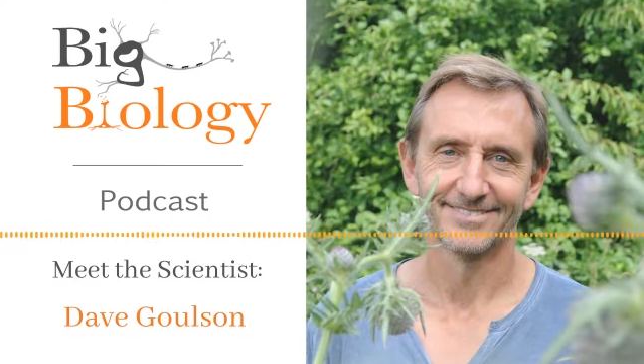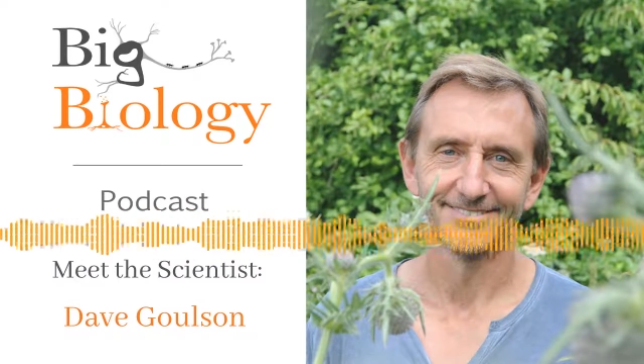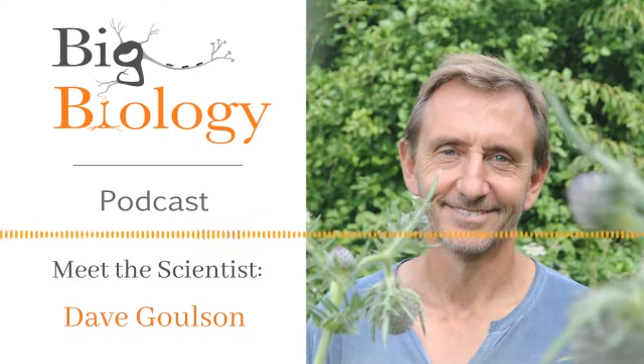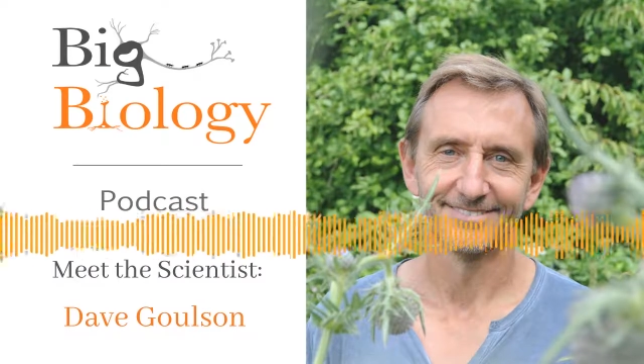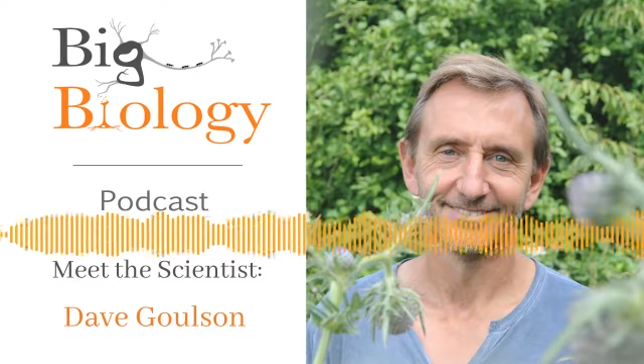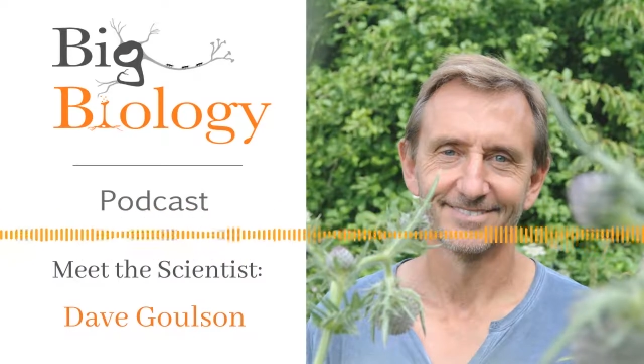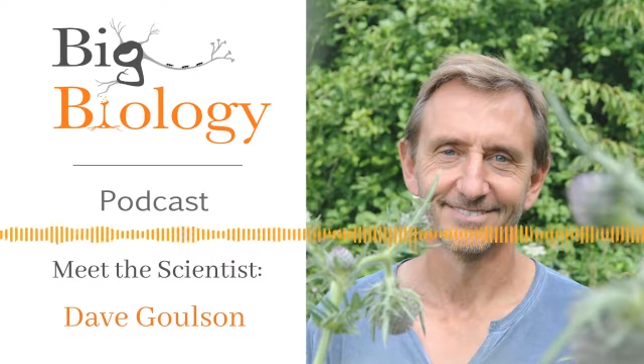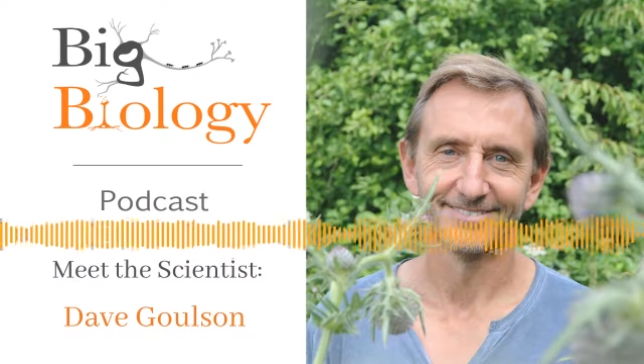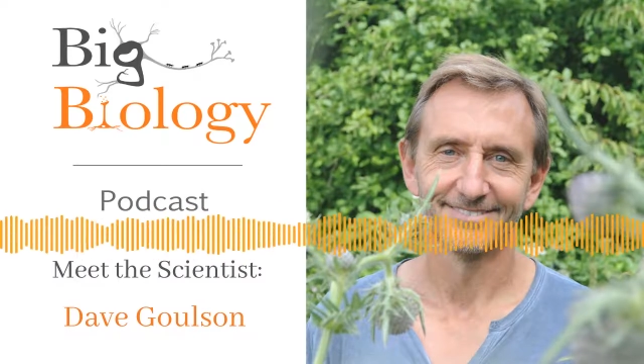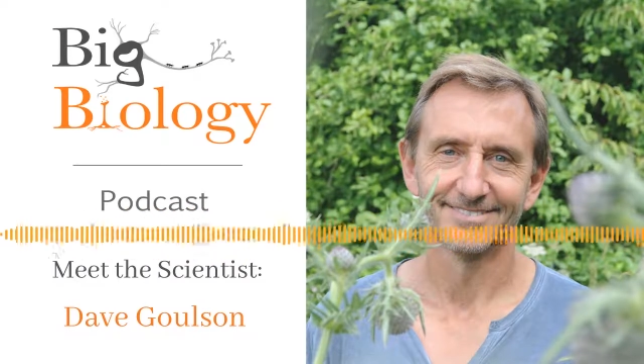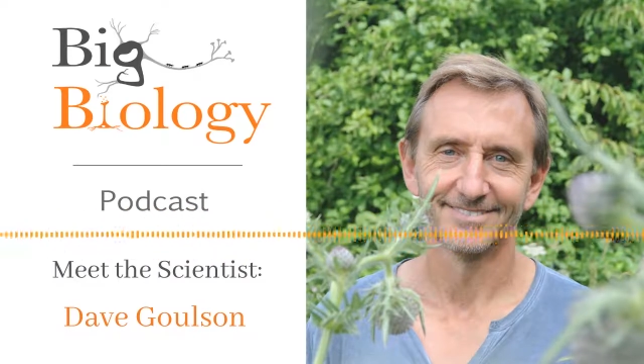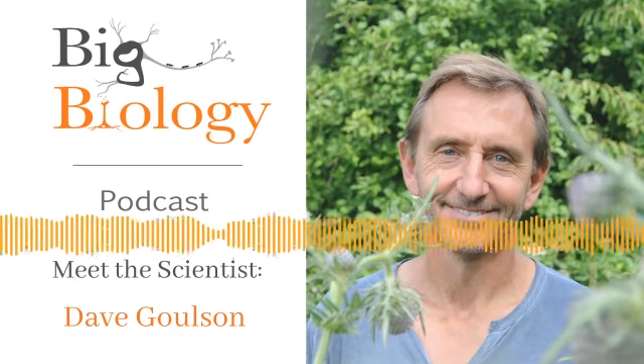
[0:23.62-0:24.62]
the first one
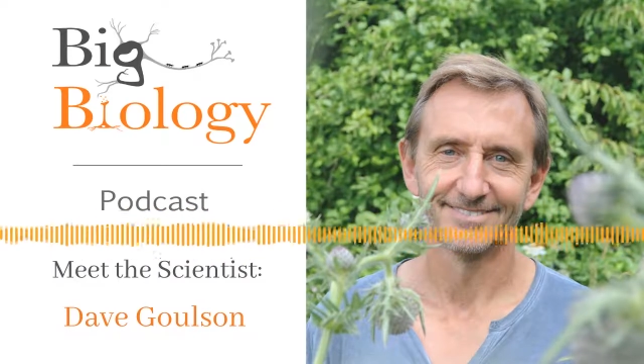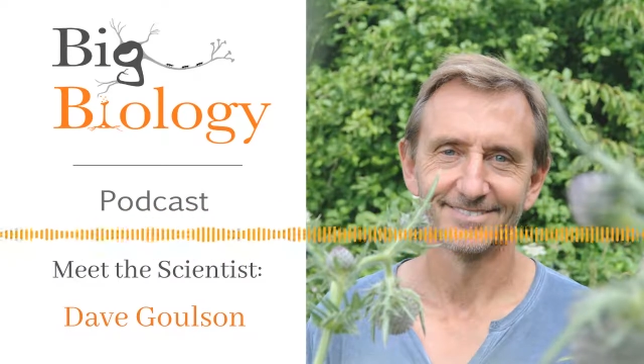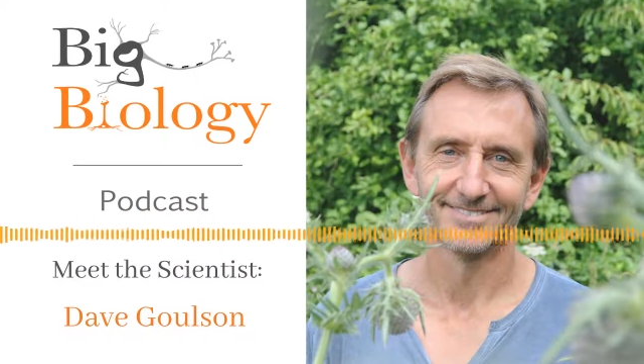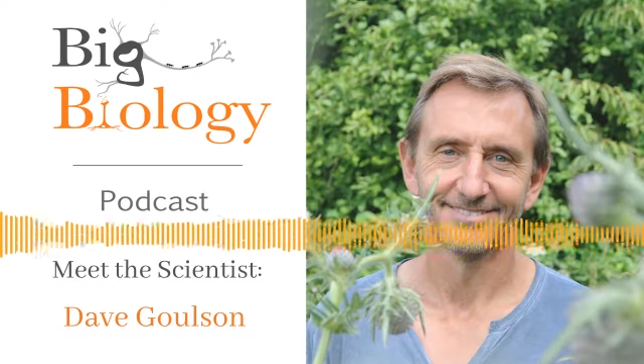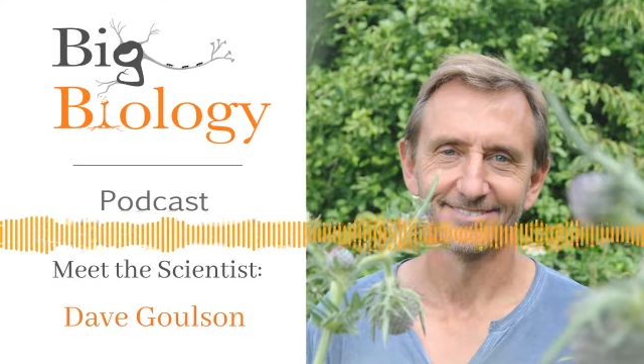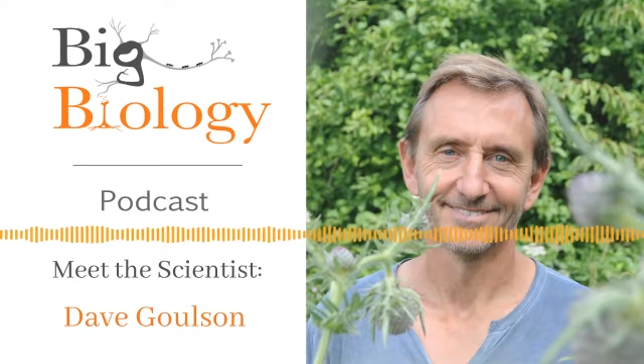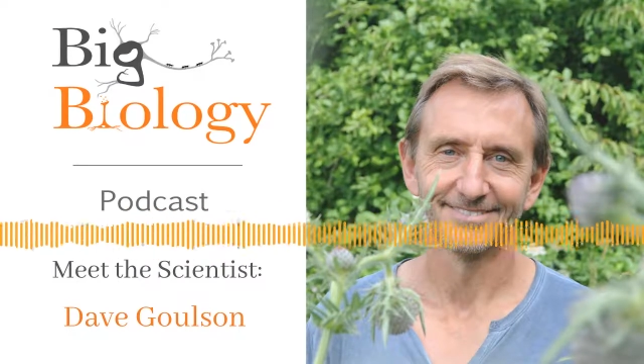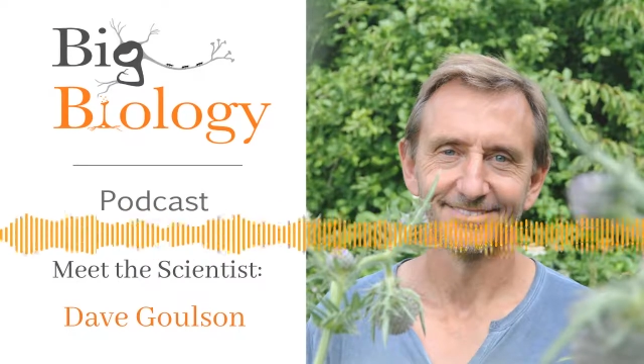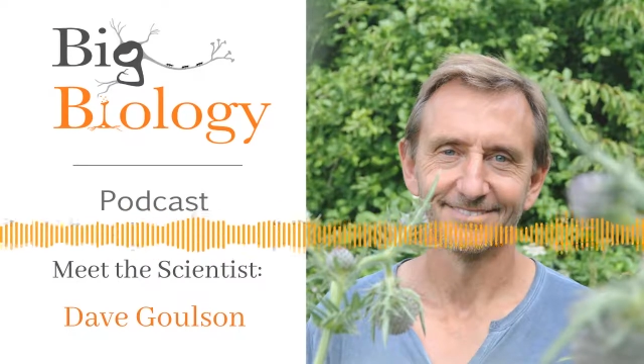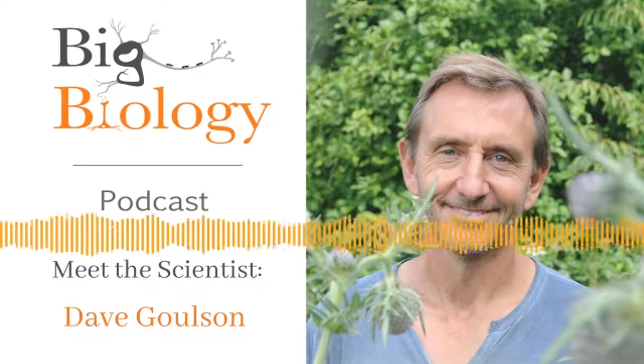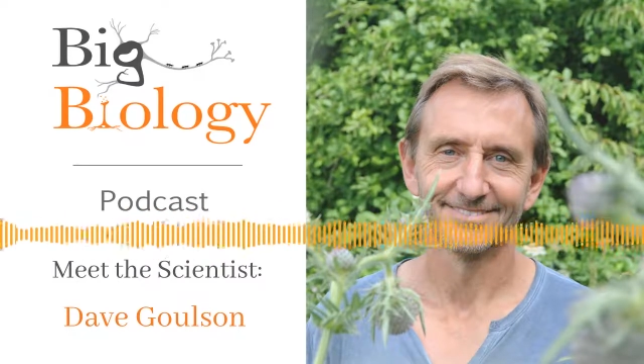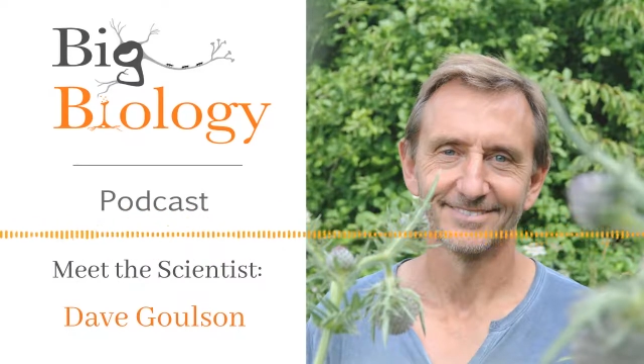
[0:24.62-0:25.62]
was probably chosen
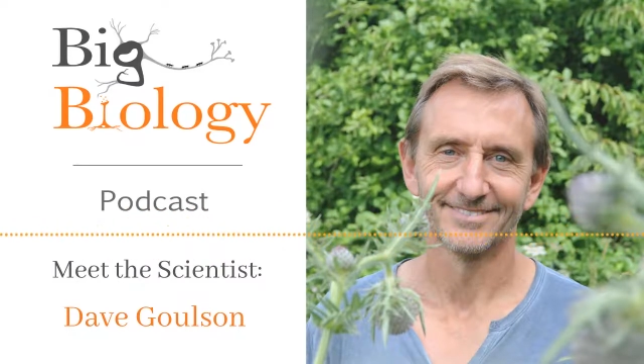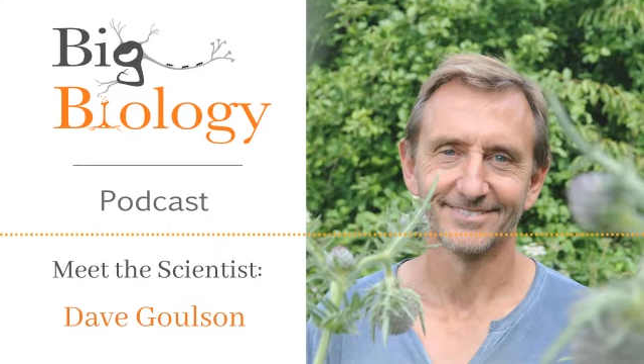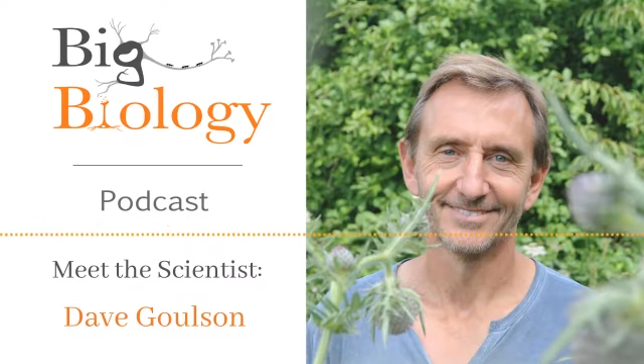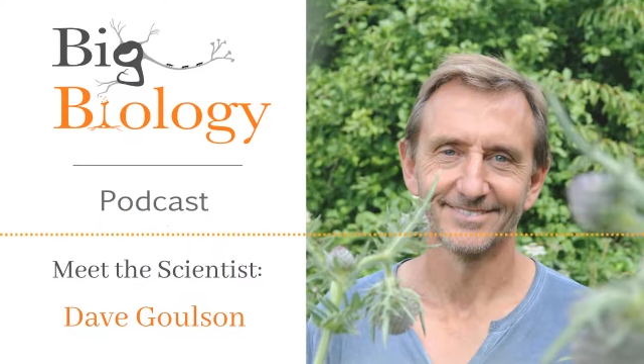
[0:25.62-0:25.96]
by